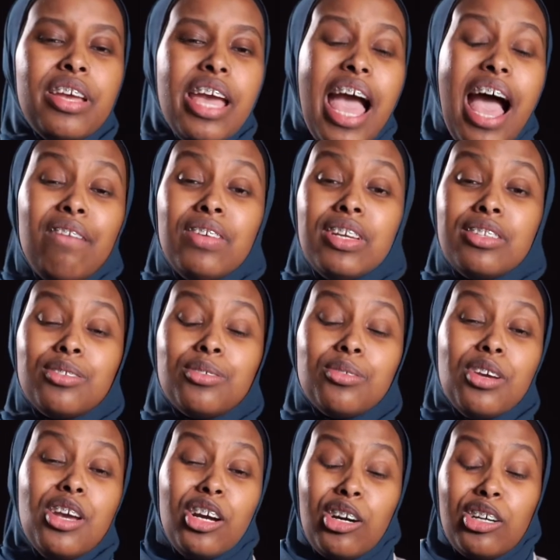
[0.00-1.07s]
Having to
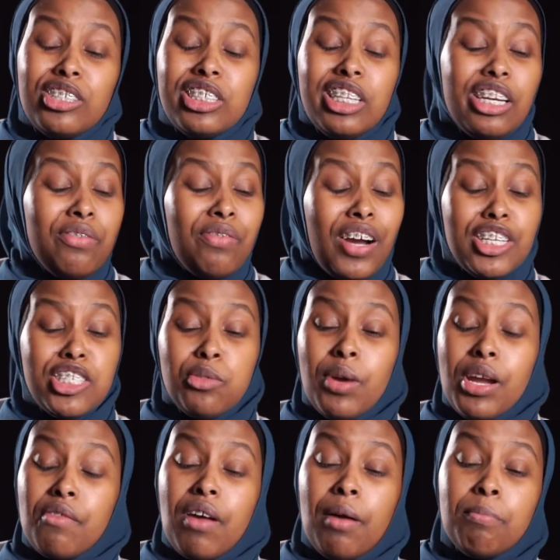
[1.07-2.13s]
constantly find your way
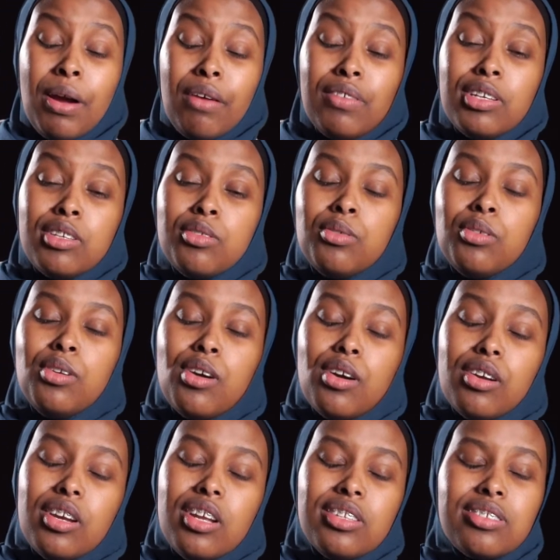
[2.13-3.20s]
around barriers you
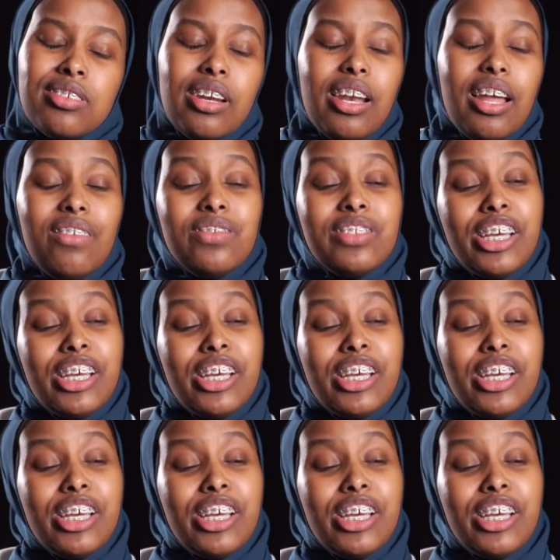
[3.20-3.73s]
learned to love,